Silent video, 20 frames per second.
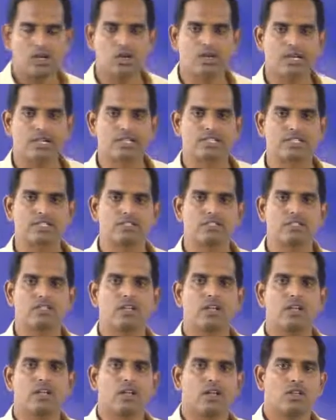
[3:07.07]
locations.
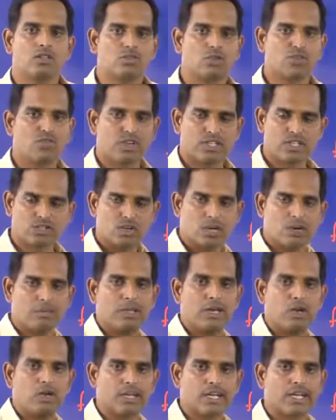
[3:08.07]
So first we will
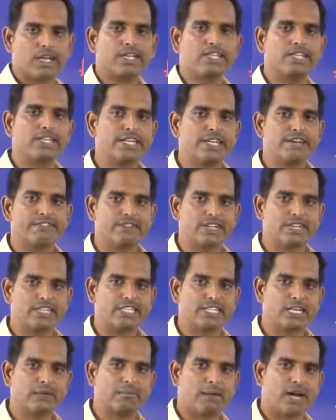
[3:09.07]
be looking at the
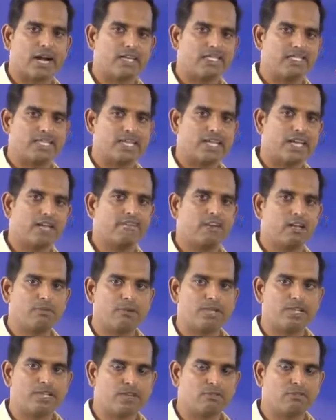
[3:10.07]
definition part, then I will
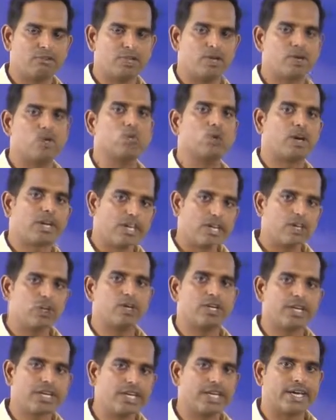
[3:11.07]
be giving you why
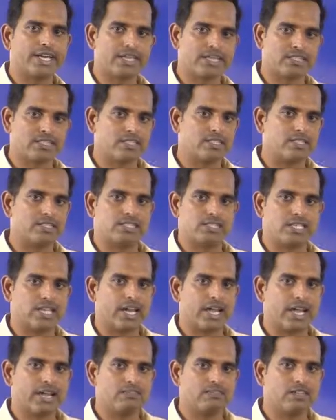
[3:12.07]
you need arrays in C
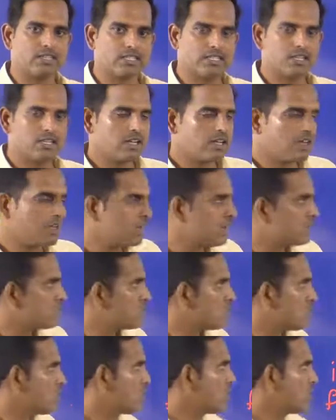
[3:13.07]
language.
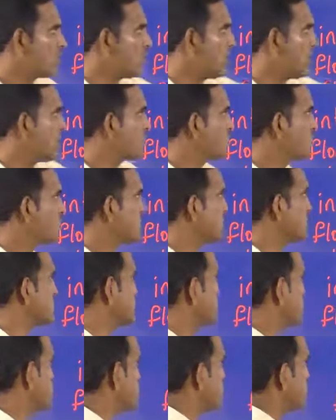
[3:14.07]
So as you can
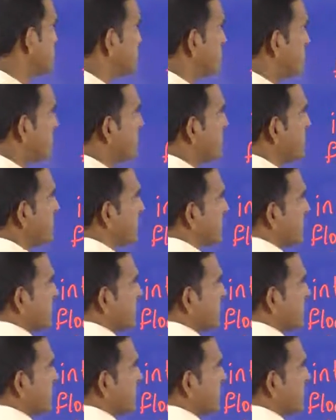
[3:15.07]
see, it will be a